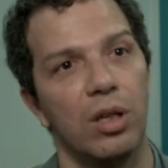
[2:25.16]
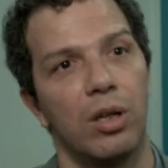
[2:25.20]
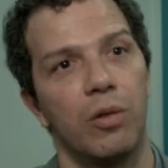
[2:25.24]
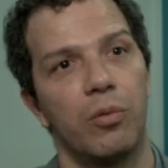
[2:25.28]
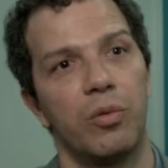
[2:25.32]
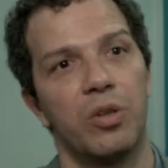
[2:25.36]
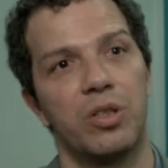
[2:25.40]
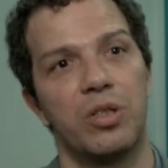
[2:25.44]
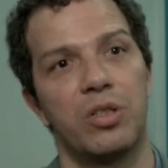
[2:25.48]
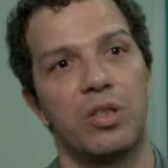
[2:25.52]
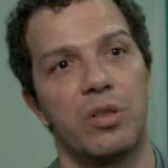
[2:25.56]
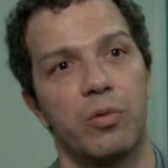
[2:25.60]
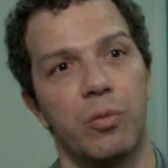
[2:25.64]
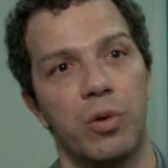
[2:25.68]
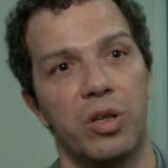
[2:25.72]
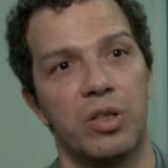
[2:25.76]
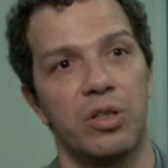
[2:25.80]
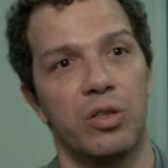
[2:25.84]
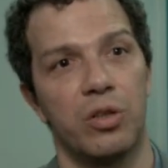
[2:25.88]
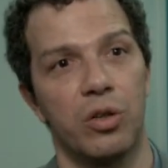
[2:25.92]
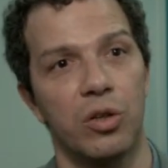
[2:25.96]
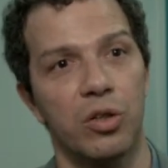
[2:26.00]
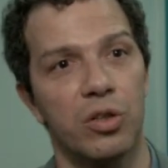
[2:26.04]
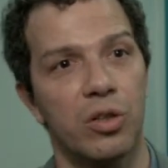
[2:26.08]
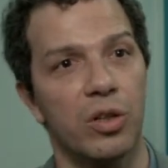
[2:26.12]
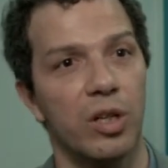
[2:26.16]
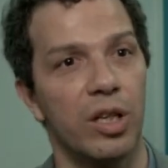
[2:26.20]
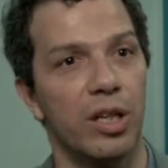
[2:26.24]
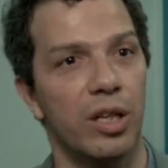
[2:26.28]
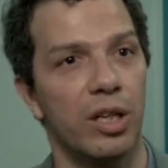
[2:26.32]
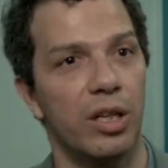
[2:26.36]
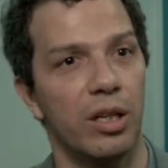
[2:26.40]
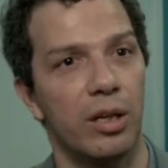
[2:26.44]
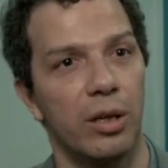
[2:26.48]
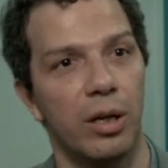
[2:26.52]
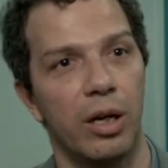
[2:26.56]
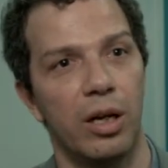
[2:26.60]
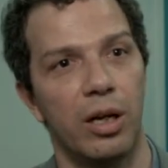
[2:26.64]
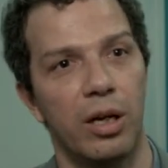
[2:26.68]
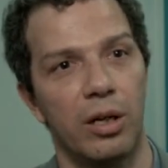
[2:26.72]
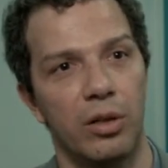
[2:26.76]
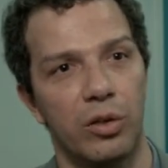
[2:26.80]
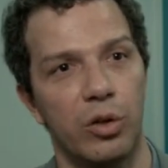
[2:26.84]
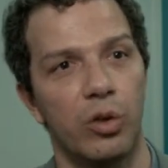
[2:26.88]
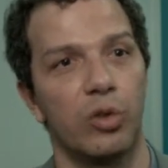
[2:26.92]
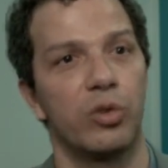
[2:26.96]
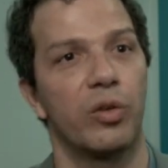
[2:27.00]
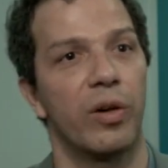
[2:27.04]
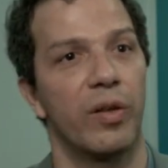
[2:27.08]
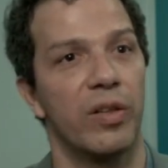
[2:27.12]
which was usually
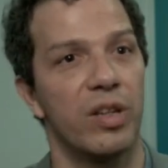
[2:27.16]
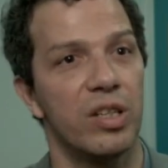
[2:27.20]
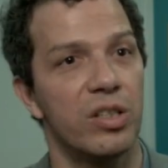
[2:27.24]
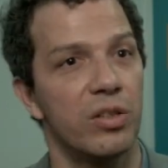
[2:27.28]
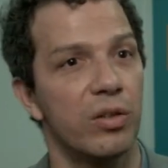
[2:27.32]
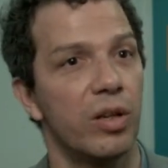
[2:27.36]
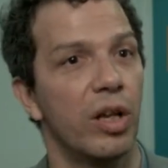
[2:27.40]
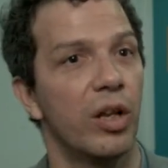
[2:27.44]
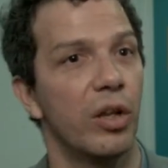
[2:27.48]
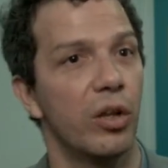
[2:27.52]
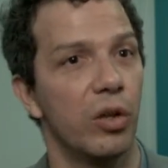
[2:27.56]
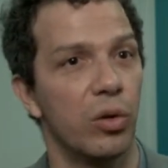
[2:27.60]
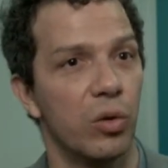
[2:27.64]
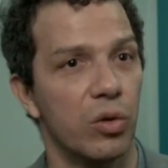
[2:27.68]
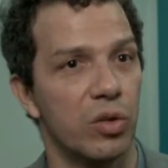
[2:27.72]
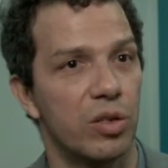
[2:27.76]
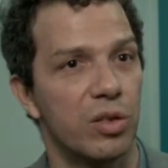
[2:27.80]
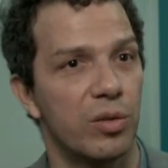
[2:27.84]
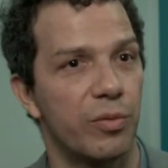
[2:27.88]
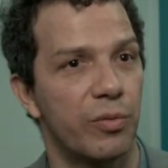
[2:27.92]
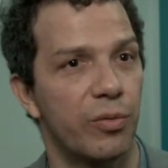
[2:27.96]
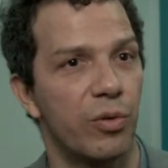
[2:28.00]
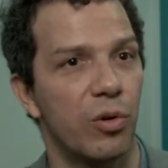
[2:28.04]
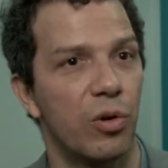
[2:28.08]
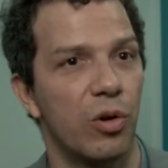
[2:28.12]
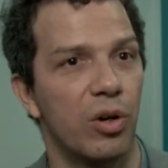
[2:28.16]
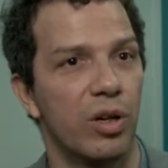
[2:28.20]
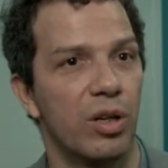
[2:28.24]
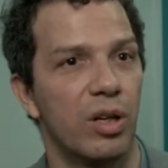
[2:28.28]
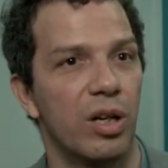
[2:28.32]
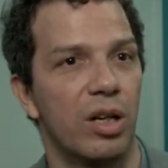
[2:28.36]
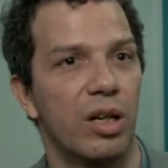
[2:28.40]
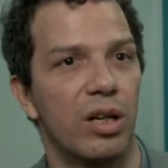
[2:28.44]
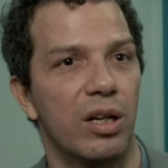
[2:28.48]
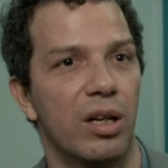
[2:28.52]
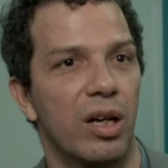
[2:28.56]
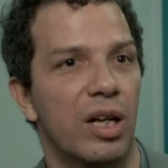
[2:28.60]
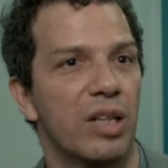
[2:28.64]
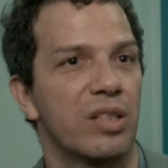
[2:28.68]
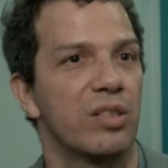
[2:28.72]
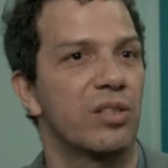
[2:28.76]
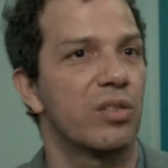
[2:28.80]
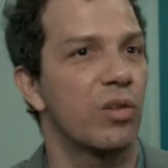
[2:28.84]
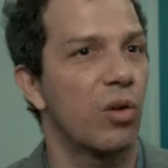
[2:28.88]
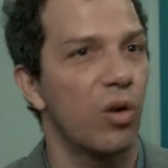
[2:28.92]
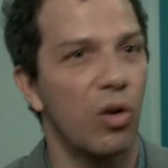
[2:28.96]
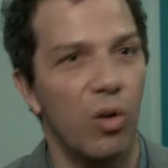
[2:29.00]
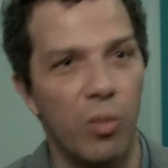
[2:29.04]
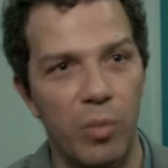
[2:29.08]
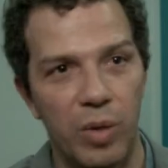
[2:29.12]
traditionally used for
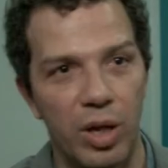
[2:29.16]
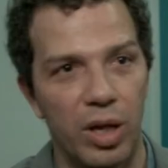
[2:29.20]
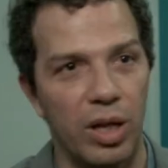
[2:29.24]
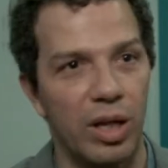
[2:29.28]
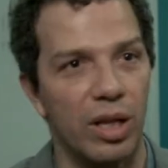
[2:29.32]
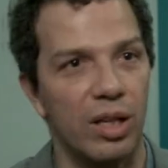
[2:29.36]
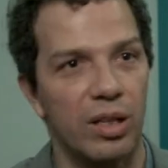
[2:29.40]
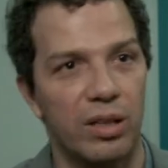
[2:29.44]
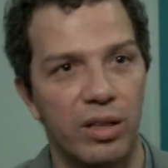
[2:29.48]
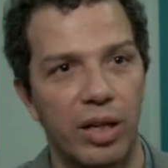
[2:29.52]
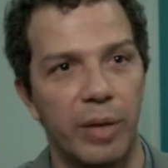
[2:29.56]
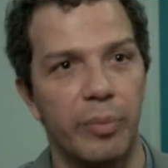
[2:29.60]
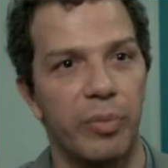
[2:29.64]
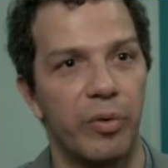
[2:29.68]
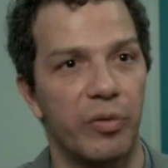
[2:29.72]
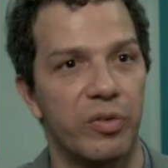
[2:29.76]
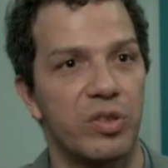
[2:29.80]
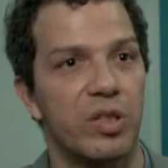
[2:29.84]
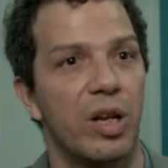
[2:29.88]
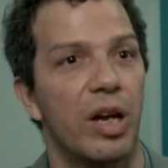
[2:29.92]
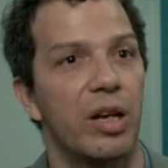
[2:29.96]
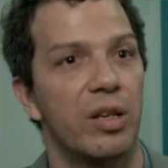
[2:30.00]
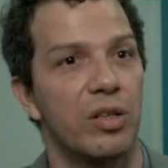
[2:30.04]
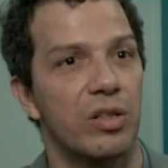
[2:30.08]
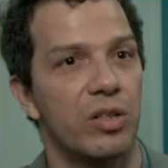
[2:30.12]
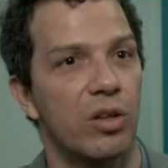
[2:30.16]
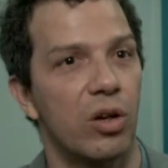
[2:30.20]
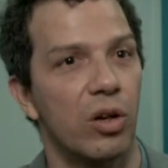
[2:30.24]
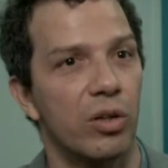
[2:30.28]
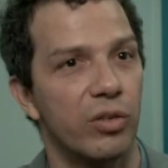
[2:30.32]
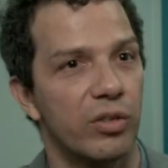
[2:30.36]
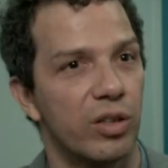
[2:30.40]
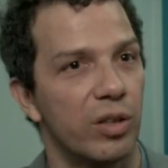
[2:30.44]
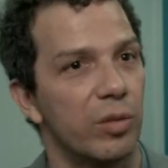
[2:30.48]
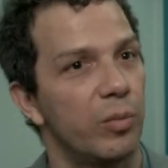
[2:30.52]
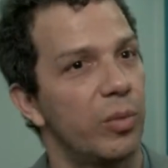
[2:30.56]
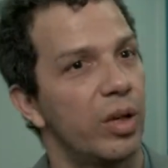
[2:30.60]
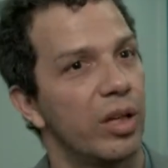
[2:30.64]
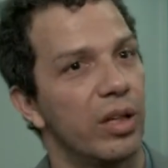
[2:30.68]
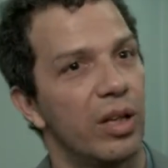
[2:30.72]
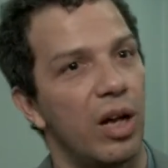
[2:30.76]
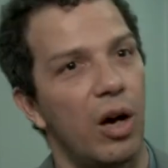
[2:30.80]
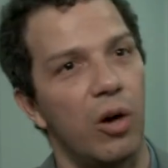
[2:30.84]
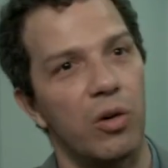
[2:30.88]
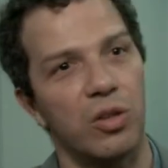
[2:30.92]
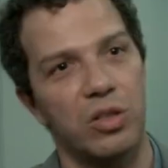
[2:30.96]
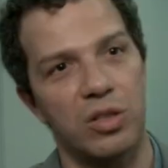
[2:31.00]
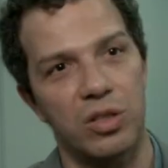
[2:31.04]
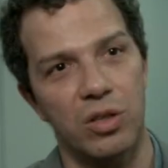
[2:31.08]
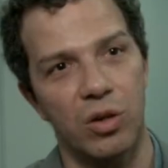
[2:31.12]
astronomy type of science content, but
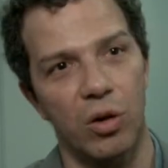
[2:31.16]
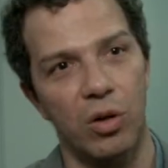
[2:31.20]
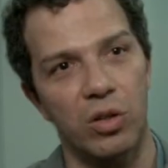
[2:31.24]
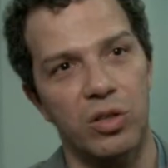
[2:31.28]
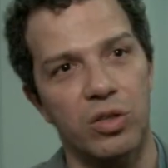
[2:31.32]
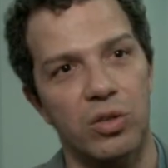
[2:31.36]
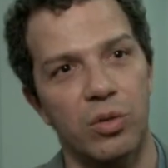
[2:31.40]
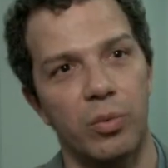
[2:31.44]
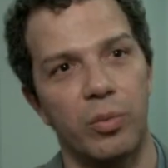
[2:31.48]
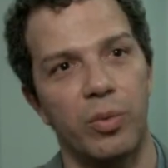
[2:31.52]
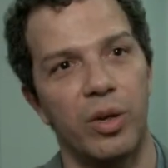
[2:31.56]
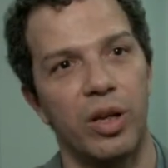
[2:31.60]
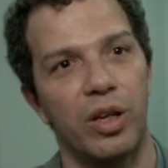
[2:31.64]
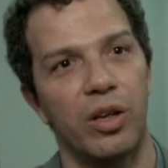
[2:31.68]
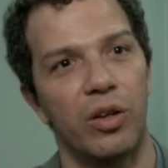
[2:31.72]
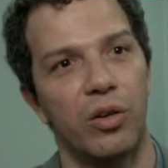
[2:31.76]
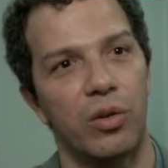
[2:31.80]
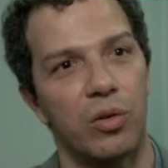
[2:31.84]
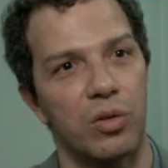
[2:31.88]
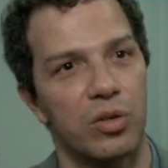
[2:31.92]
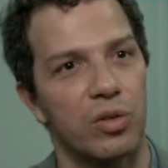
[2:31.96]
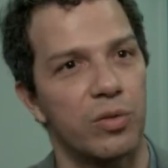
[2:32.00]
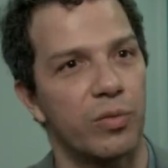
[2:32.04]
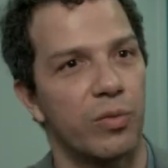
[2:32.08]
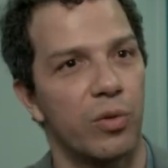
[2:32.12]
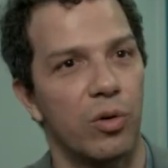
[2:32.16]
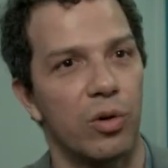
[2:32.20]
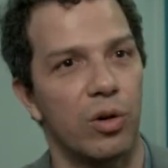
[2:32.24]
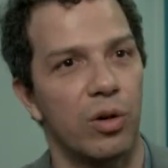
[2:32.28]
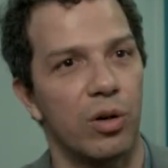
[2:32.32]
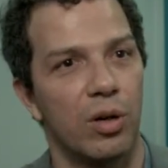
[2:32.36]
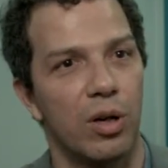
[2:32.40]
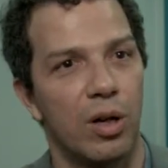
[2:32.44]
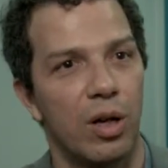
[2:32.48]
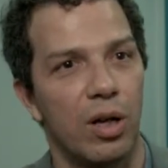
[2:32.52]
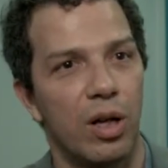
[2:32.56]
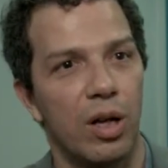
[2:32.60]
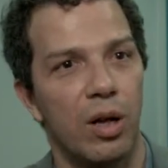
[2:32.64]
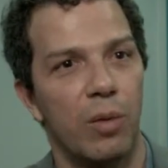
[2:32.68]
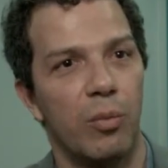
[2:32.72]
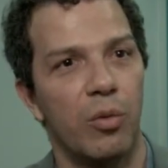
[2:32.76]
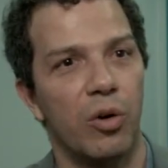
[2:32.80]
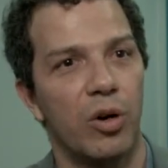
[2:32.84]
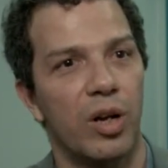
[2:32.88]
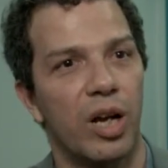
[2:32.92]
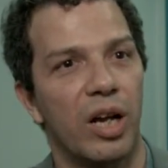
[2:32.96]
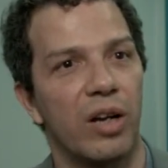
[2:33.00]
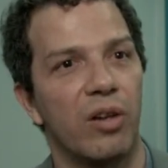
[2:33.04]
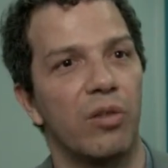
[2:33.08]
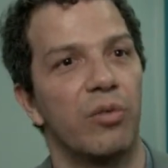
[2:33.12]
now it's also being used for
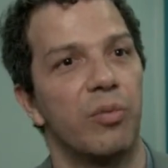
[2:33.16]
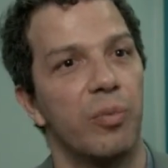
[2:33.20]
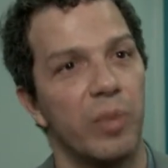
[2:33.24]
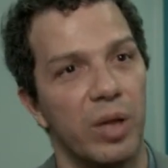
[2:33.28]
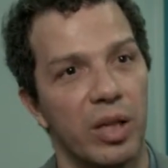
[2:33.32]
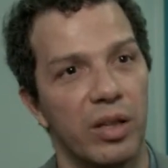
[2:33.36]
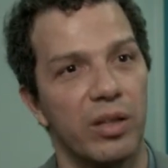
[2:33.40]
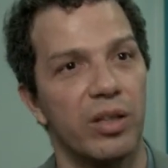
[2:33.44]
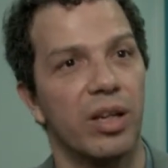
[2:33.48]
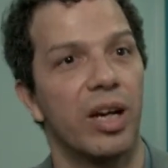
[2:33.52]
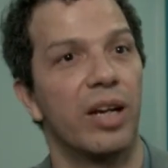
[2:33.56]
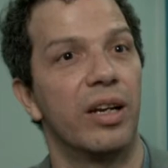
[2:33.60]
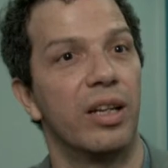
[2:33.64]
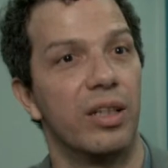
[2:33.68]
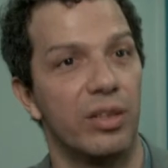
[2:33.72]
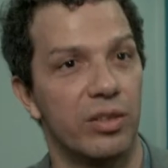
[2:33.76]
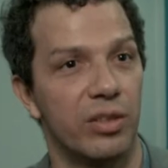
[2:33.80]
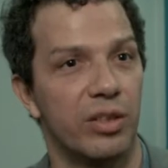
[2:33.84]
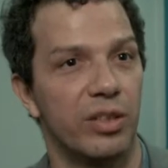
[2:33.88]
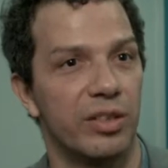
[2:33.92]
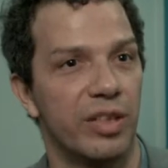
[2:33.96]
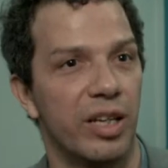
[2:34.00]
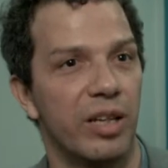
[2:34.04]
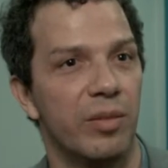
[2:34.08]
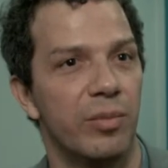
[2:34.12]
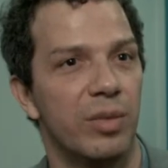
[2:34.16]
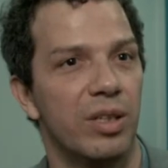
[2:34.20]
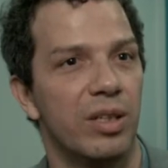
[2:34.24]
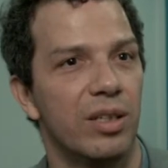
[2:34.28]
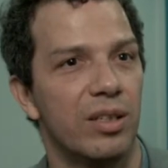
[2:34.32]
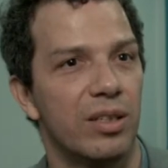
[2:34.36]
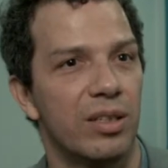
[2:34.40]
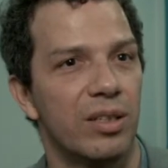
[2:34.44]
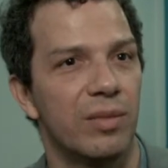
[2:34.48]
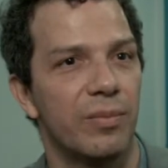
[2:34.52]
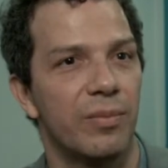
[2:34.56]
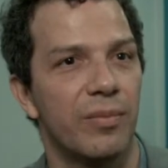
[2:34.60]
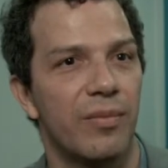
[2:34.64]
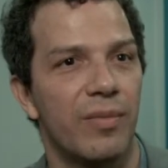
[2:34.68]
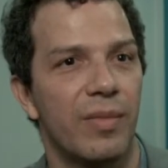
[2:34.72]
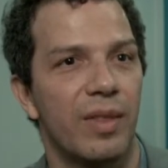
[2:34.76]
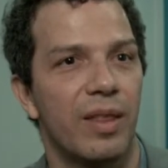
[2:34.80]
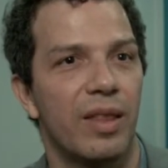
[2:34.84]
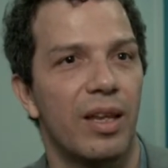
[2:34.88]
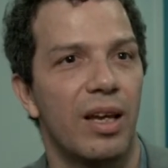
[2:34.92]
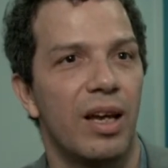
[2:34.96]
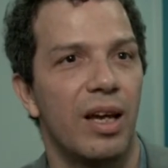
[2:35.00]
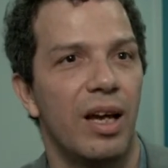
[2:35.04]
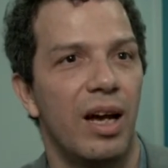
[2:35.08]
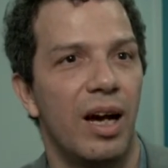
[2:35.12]
more kind of media and entertainment.
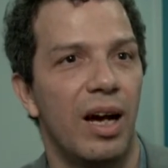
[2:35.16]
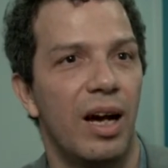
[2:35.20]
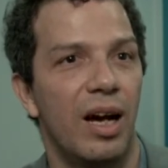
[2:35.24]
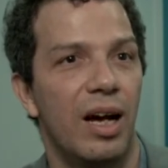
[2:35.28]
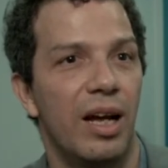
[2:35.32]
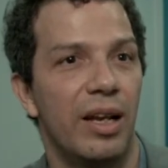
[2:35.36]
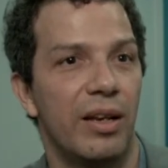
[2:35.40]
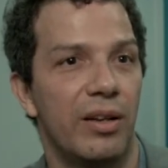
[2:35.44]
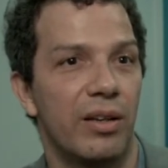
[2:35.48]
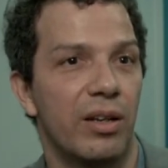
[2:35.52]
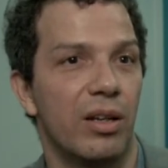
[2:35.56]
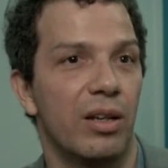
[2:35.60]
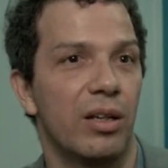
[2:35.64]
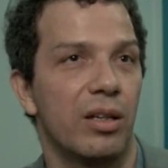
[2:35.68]
And